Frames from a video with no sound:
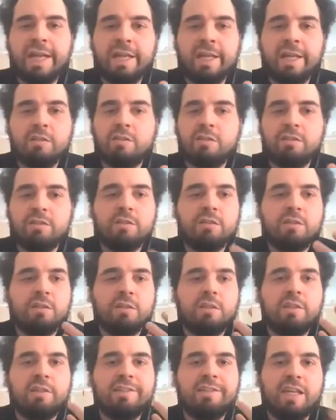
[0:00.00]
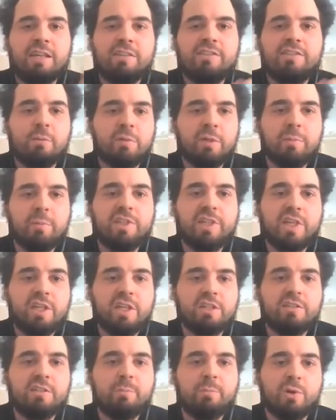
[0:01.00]
And there is some
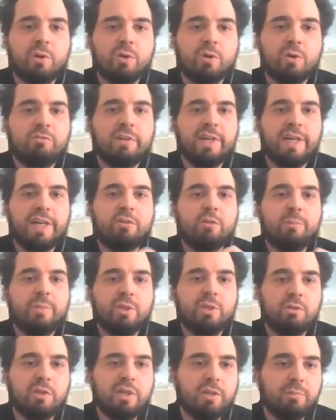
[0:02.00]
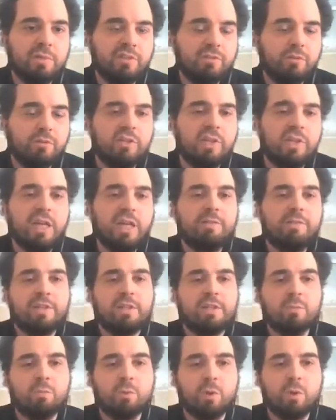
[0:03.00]
limitations imposed, right? Compute limits you still have
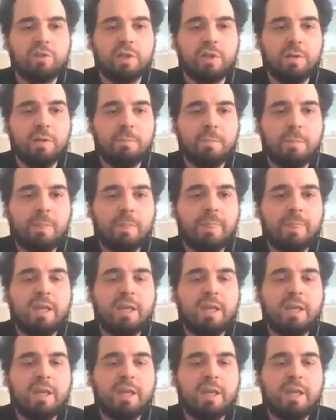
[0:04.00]
and quota.